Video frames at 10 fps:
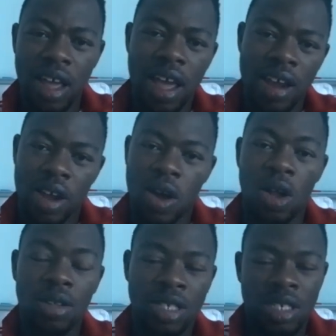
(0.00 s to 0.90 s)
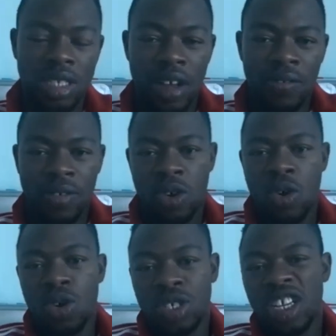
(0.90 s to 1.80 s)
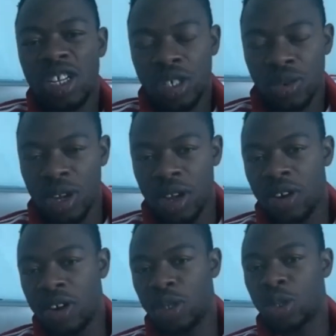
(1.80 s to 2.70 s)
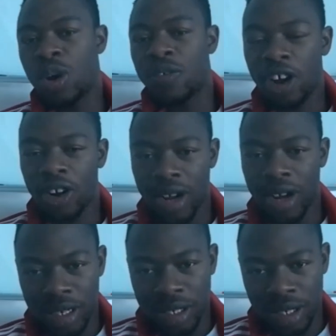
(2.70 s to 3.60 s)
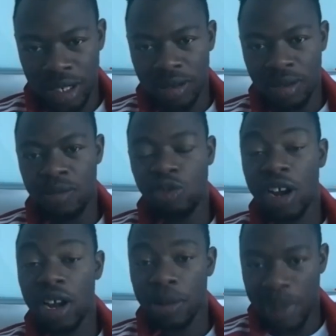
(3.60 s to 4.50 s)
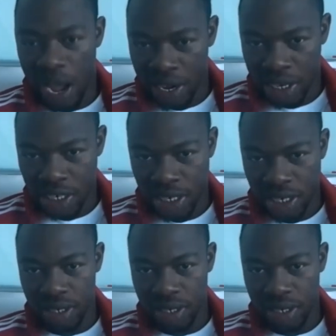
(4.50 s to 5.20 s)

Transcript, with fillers: and all this stuff goes into it on the twelve hundred dollars branding package.